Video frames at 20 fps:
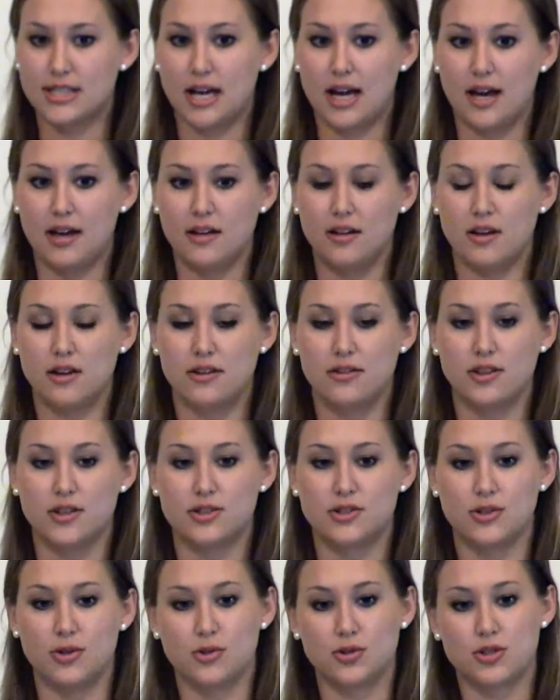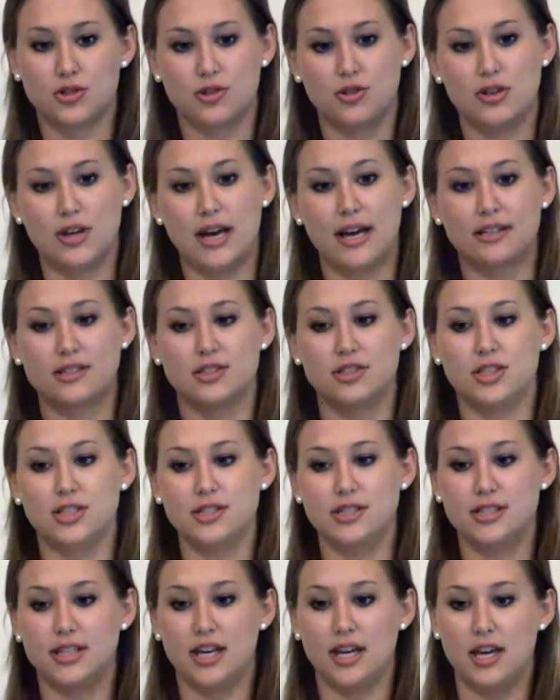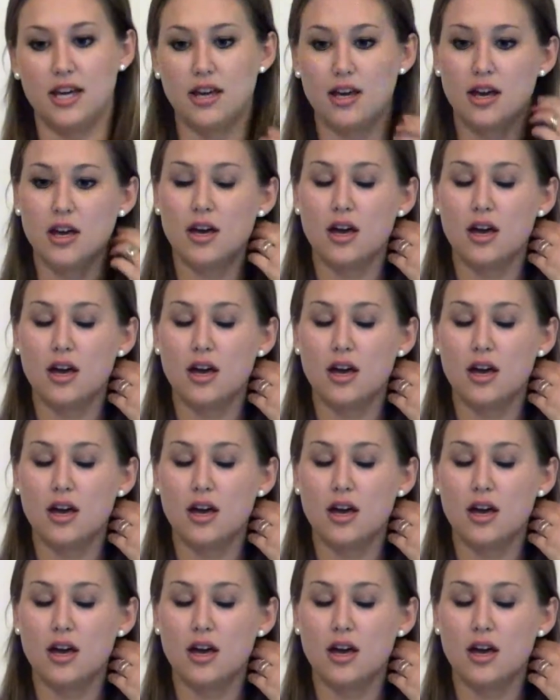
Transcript: at the social exigency,